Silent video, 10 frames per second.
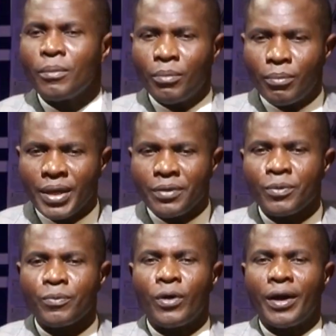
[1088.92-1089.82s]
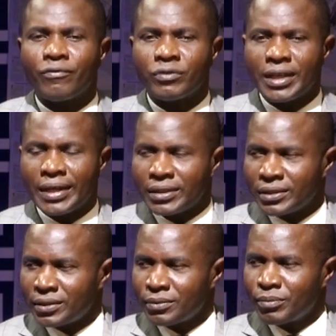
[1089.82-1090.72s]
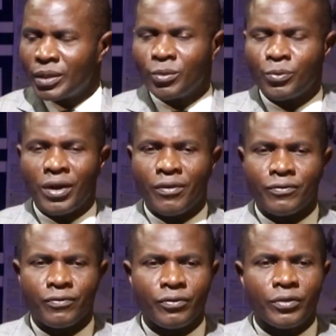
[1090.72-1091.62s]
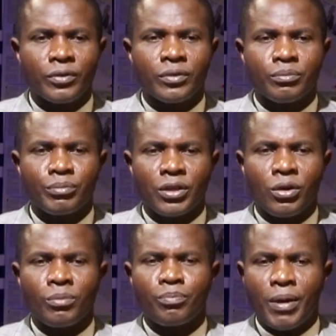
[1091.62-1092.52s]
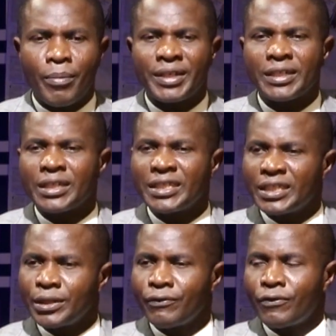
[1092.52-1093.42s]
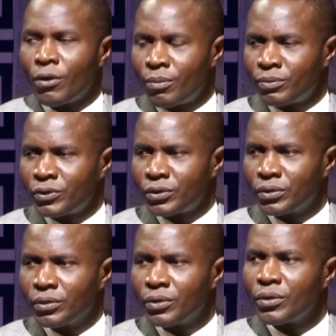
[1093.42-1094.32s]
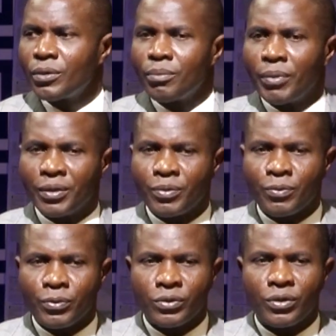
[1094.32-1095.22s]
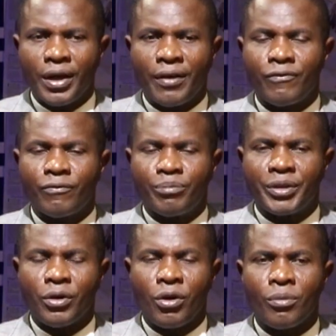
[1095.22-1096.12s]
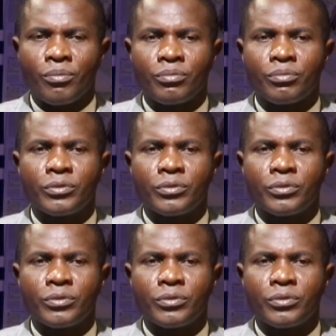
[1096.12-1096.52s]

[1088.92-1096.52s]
Many people have died. Many people have become permanently deformed. Many people have become